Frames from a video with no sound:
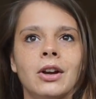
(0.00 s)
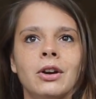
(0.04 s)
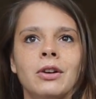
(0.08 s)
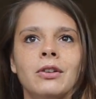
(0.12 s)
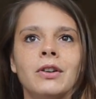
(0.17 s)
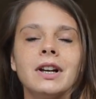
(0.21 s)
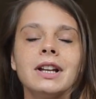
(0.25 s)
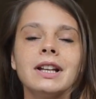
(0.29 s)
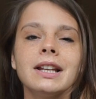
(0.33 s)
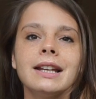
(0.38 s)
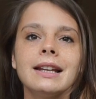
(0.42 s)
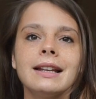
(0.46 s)

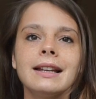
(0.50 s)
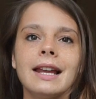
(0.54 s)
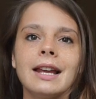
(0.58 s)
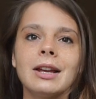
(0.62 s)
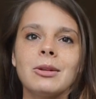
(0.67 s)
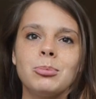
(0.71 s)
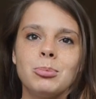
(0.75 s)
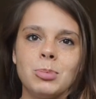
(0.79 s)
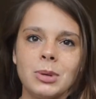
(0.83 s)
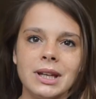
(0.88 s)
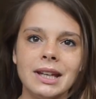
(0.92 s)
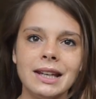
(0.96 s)
really
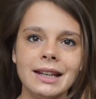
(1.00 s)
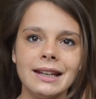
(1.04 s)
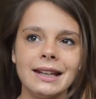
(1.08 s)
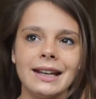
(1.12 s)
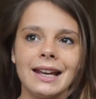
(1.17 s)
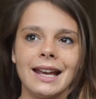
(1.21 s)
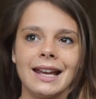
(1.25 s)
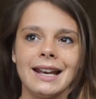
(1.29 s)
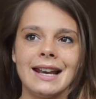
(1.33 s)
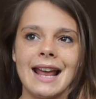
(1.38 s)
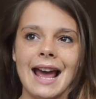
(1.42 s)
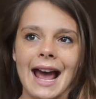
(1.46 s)
like
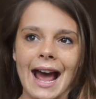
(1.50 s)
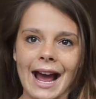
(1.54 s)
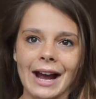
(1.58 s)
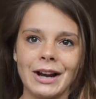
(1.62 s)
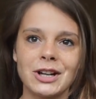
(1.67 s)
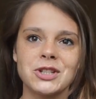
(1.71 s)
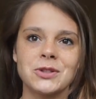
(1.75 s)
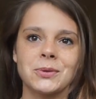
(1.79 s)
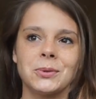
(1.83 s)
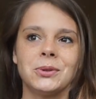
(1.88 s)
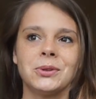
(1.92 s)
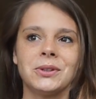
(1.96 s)
be an
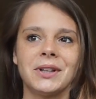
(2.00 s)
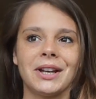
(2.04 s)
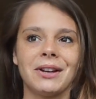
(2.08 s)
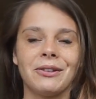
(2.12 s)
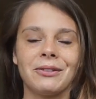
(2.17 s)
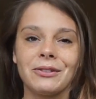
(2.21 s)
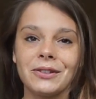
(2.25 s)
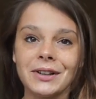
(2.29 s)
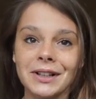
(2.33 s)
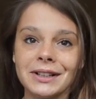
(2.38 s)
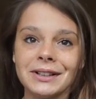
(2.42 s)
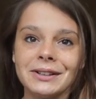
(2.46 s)
actual like
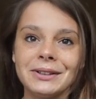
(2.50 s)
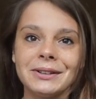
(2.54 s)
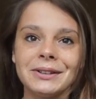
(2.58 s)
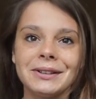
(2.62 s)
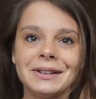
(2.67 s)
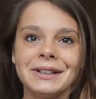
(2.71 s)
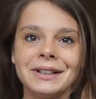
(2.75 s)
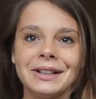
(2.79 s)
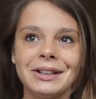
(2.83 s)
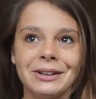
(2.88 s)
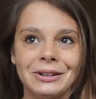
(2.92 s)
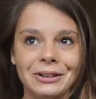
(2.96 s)

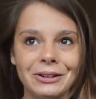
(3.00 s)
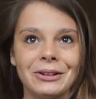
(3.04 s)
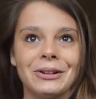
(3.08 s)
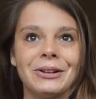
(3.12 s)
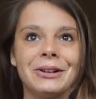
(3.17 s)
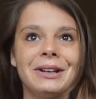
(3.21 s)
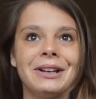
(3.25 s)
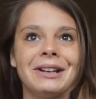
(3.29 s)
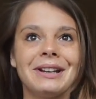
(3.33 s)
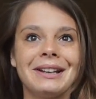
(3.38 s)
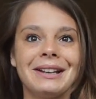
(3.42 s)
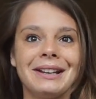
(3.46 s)
real
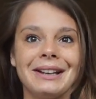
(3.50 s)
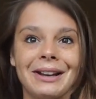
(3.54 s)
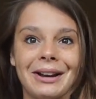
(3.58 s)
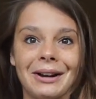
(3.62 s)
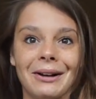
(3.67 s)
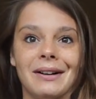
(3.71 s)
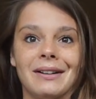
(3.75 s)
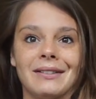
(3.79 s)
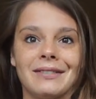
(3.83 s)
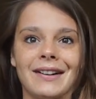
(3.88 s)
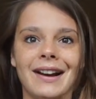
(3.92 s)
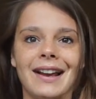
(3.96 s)
good
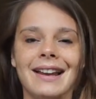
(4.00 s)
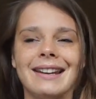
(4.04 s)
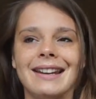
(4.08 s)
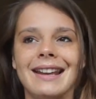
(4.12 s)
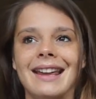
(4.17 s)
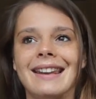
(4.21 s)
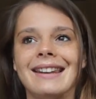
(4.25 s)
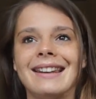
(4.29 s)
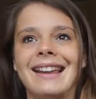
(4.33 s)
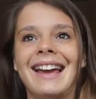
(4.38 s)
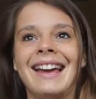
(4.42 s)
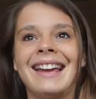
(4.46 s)
girlfriend.
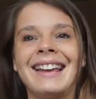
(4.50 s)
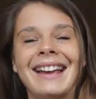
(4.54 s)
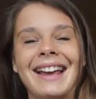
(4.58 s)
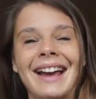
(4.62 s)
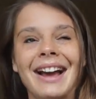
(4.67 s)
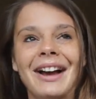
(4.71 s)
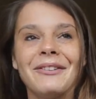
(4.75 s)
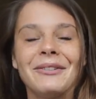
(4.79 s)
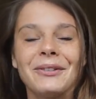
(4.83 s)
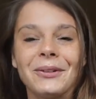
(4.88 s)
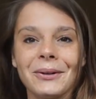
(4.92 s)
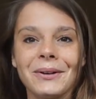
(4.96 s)
And
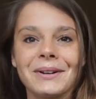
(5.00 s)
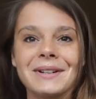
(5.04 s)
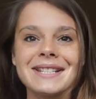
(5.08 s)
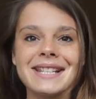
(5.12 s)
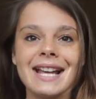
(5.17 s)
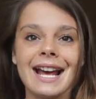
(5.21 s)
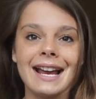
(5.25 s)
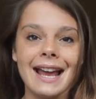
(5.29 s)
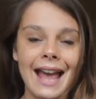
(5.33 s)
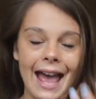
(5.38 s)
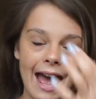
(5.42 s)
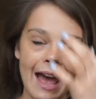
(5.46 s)
like of course
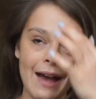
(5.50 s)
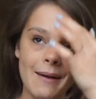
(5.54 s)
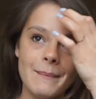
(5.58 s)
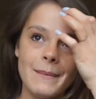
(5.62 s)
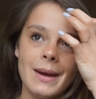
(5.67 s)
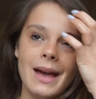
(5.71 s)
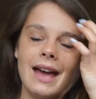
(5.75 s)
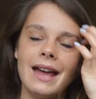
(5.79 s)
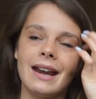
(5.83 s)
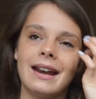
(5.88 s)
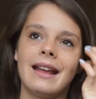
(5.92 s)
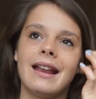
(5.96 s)
I
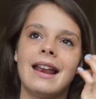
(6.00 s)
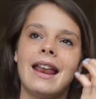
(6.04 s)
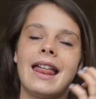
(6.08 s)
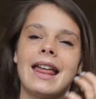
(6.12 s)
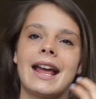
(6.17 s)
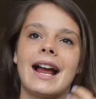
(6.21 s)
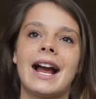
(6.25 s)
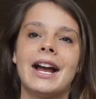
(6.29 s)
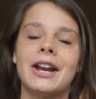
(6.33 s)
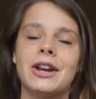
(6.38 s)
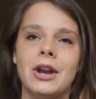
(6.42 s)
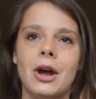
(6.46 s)
am, and
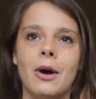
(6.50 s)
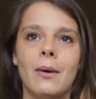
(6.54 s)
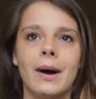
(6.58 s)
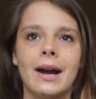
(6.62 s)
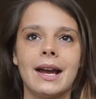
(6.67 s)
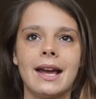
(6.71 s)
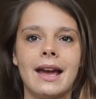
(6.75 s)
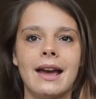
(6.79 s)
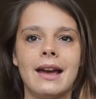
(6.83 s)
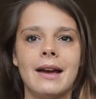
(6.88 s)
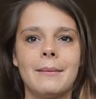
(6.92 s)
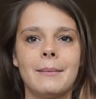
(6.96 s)
like I know
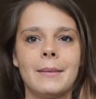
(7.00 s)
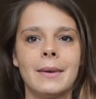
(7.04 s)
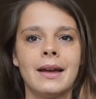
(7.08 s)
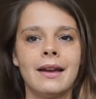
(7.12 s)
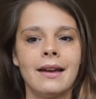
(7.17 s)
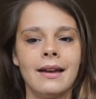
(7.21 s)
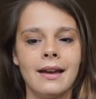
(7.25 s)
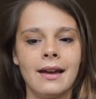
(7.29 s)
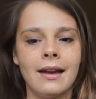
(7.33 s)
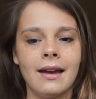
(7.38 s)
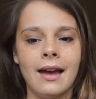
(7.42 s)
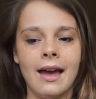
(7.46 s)
I am,
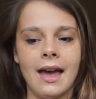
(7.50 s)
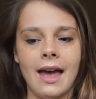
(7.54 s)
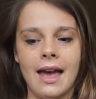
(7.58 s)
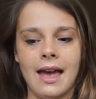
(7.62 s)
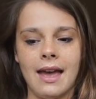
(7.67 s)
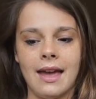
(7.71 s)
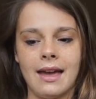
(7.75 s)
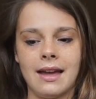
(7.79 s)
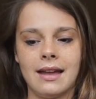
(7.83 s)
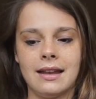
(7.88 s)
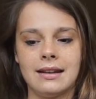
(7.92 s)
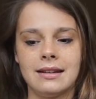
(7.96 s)

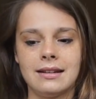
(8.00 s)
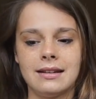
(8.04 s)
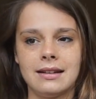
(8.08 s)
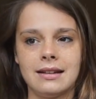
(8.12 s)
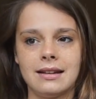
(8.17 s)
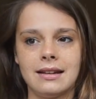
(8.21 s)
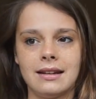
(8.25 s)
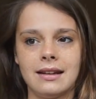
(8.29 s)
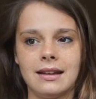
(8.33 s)
and